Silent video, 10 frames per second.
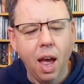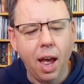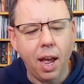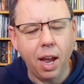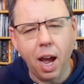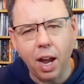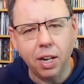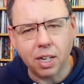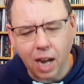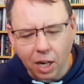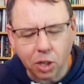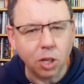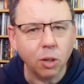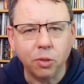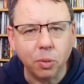And I
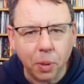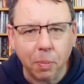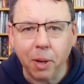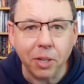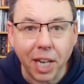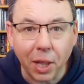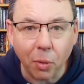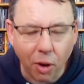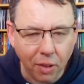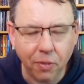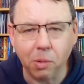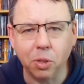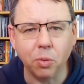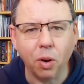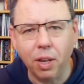just love some of the music in the Rocky
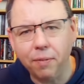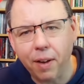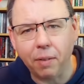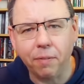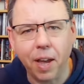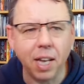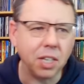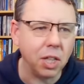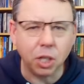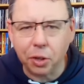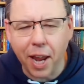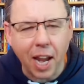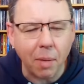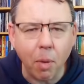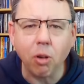films, the Rocky fanfares and the
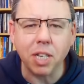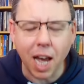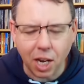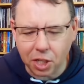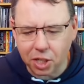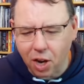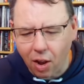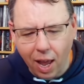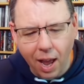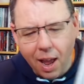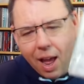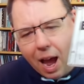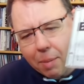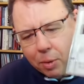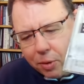training montages and all that.
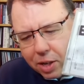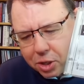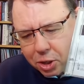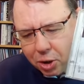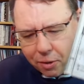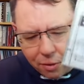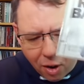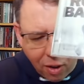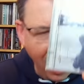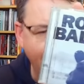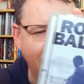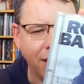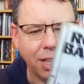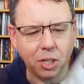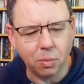I'm a real sucker for all that.
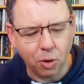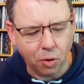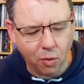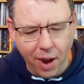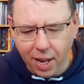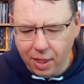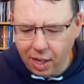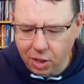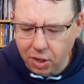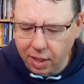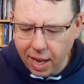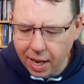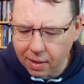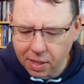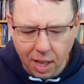And there's some great things on
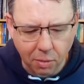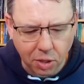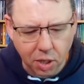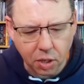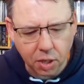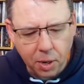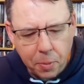there. So that was good.